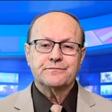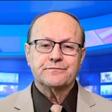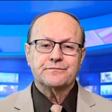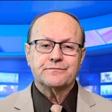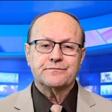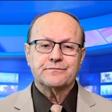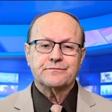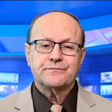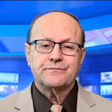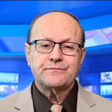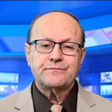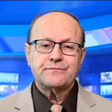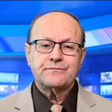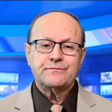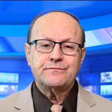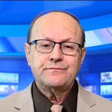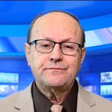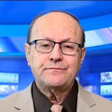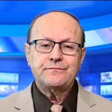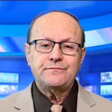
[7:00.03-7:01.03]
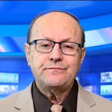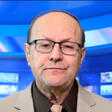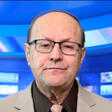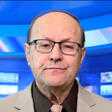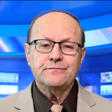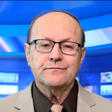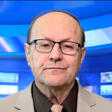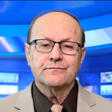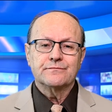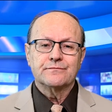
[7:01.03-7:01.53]

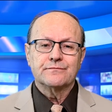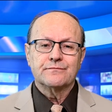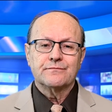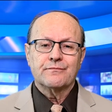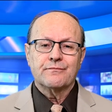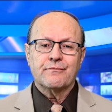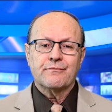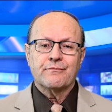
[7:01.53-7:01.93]
Nothing is said.